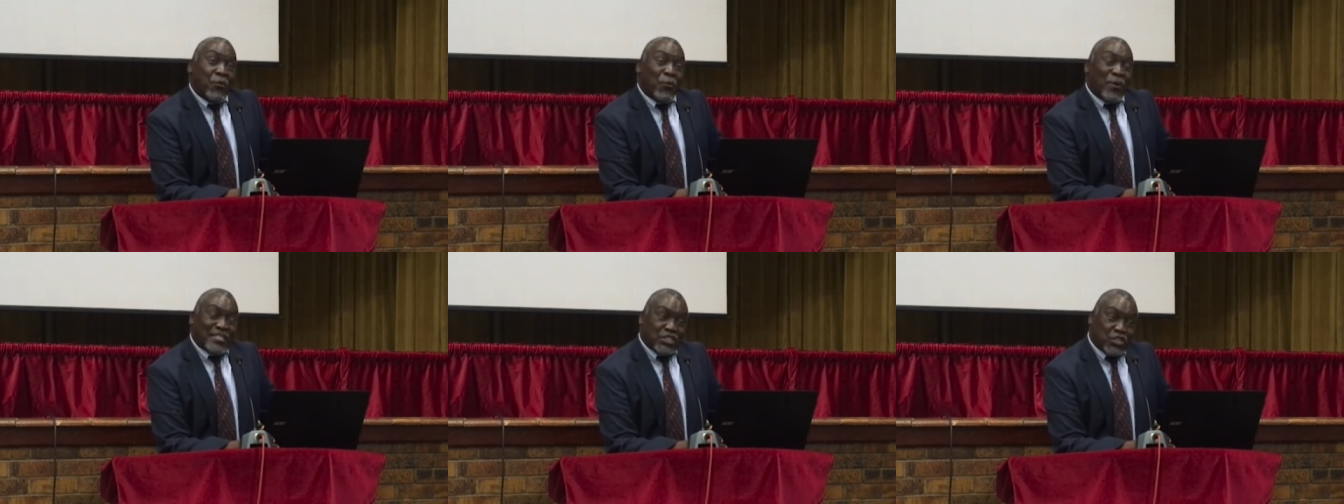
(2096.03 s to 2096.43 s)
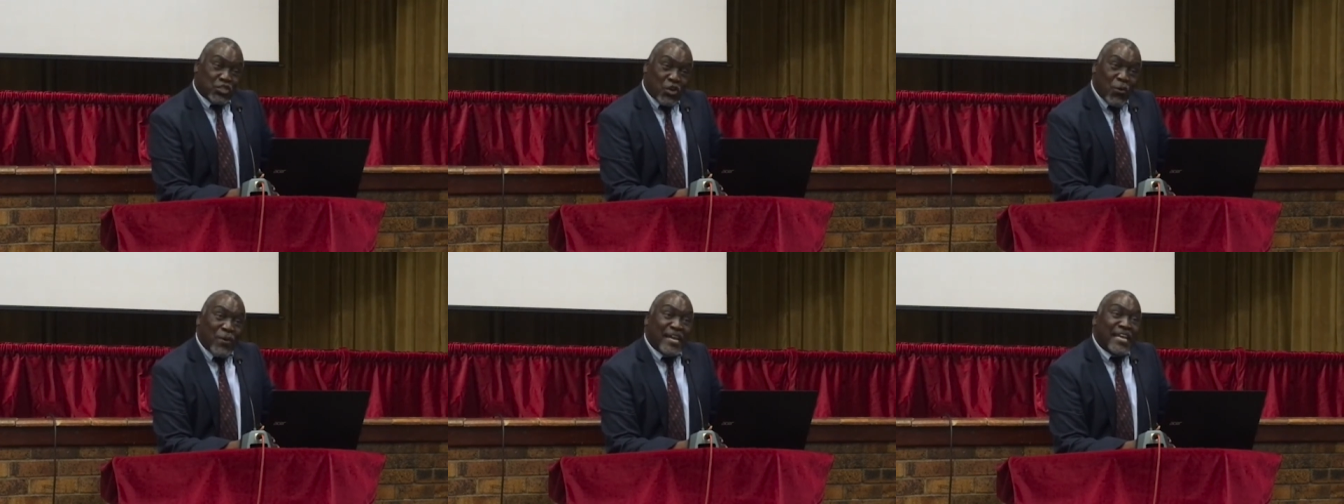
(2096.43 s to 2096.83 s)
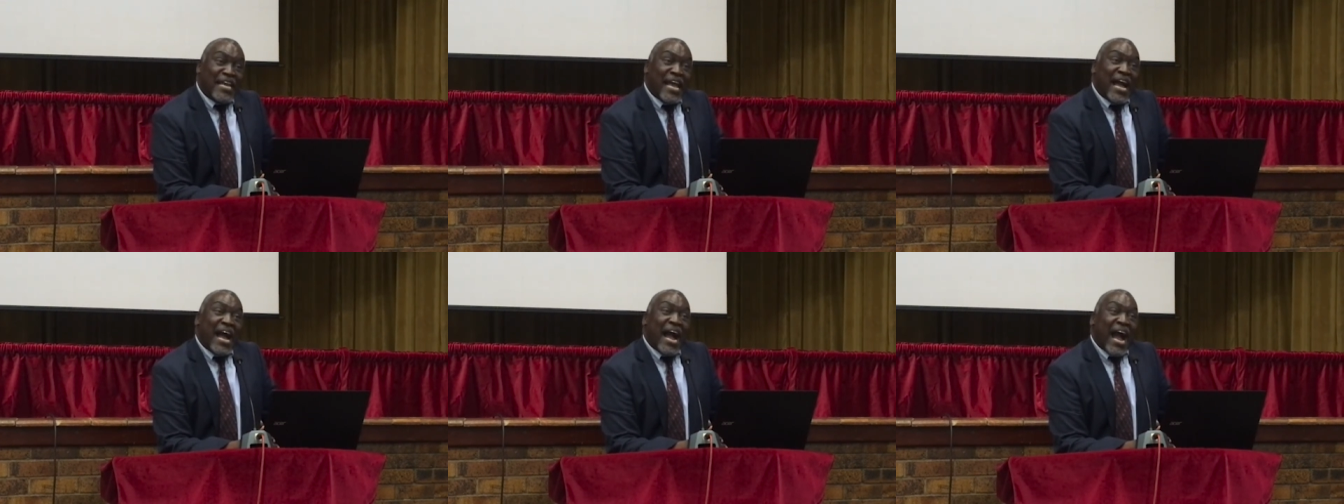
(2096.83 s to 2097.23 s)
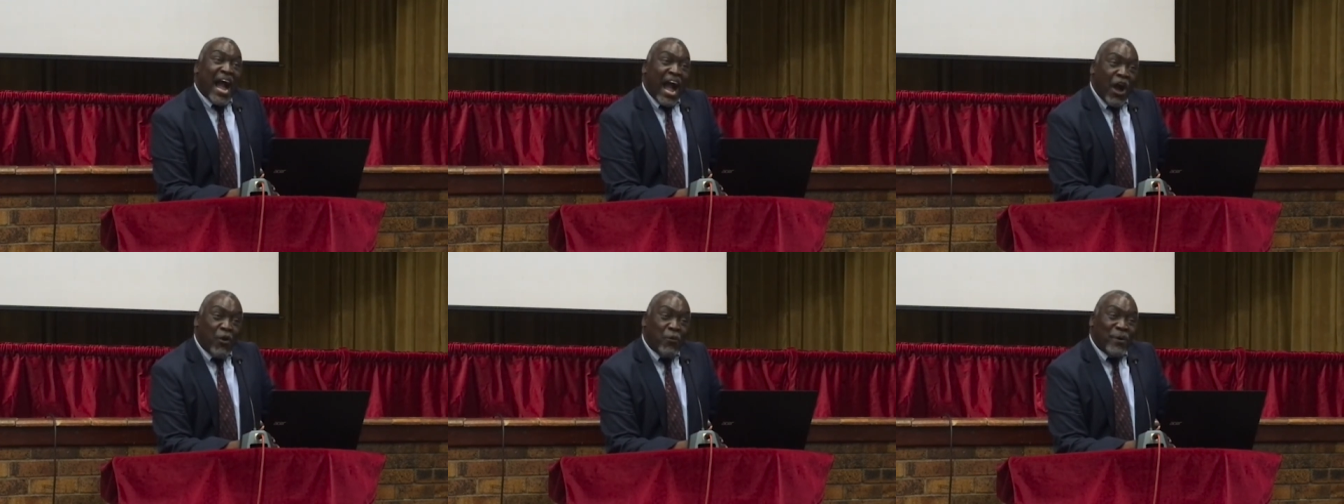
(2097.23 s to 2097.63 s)
was showing
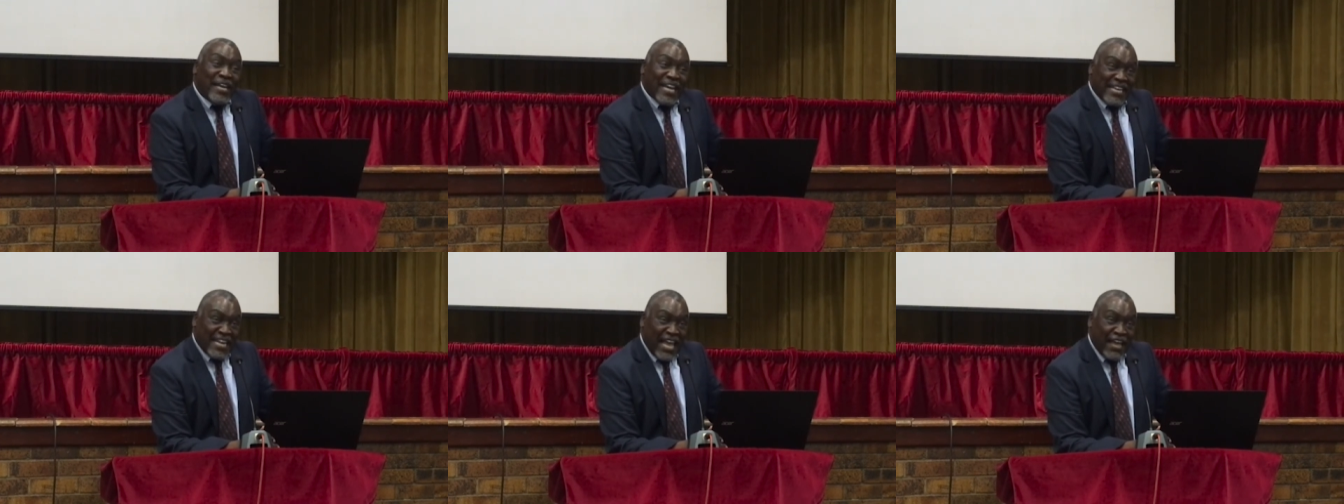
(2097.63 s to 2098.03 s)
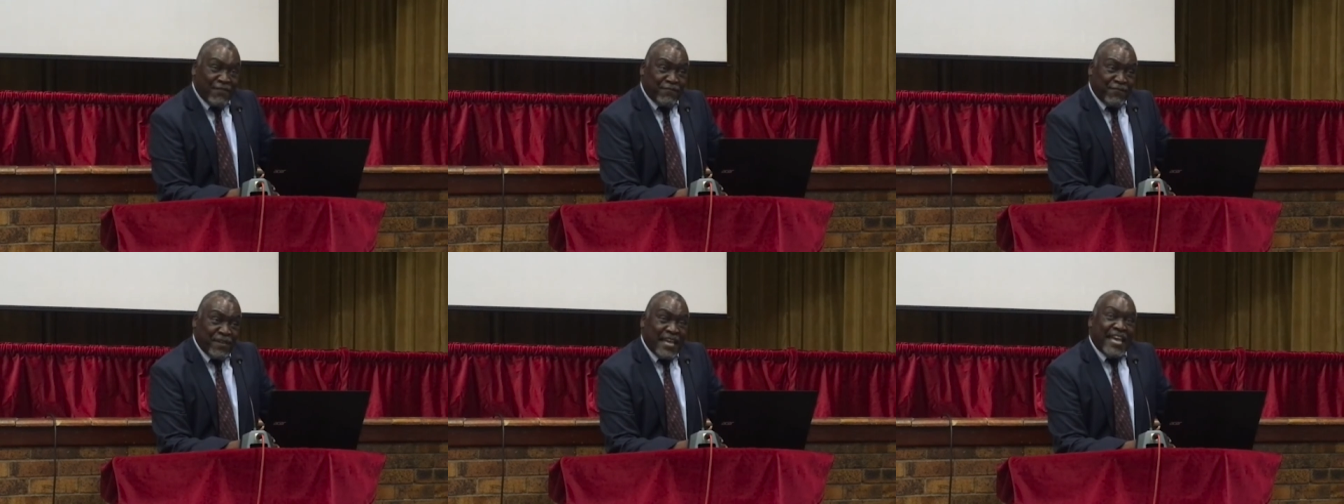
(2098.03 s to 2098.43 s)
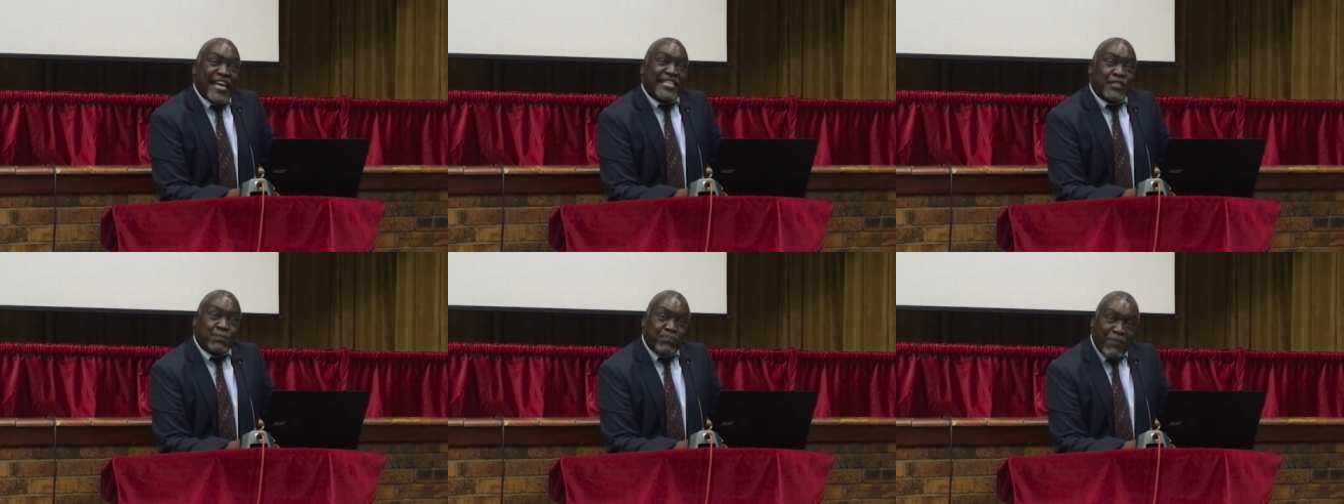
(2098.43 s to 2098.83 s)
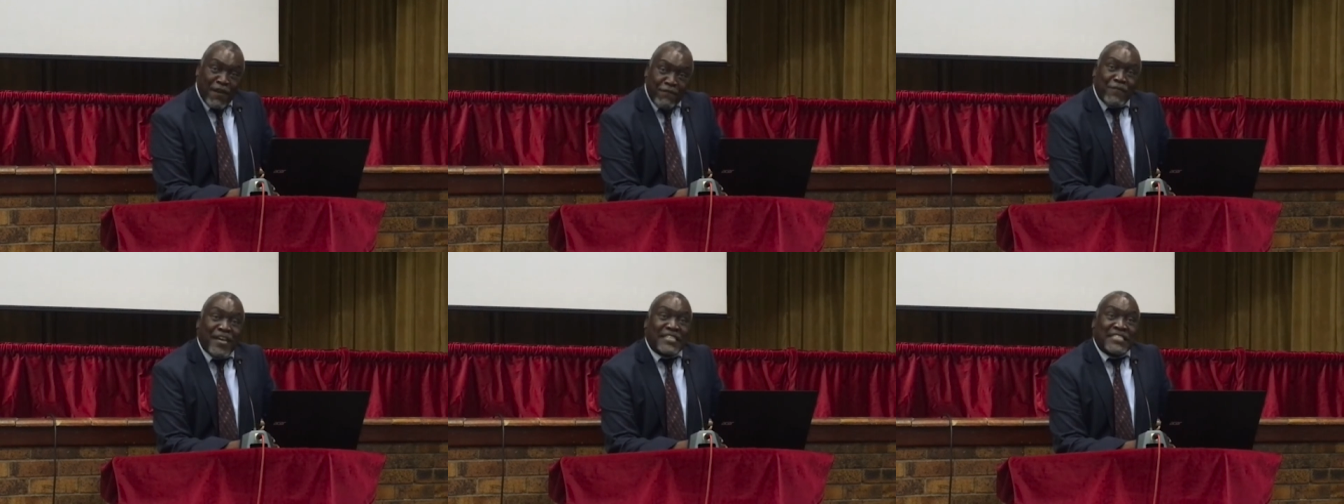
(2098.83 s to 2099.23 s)
how we can have as
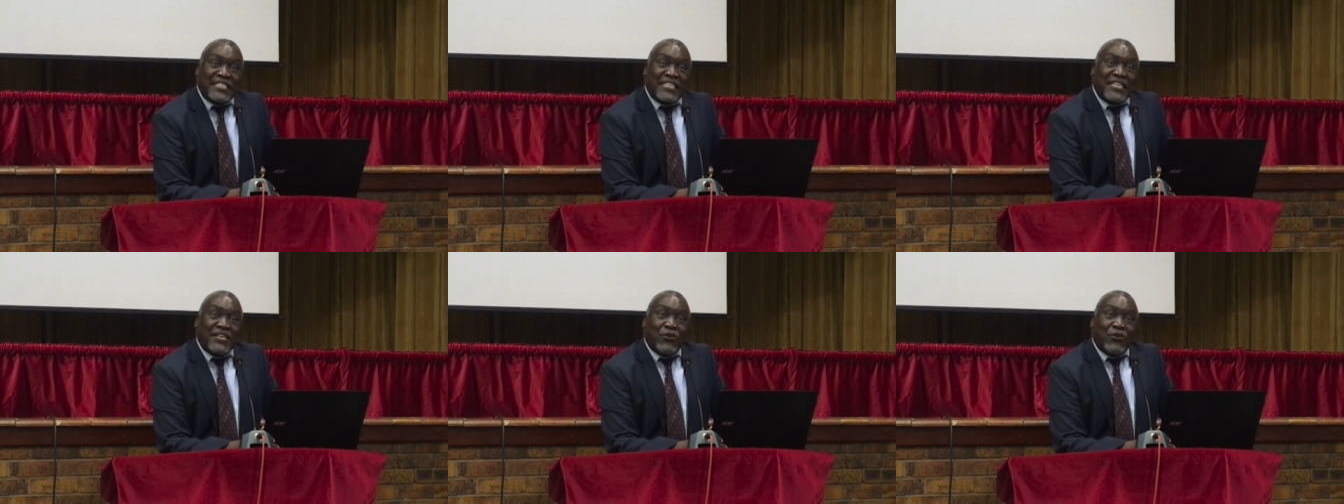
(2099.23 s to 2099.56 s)
perfect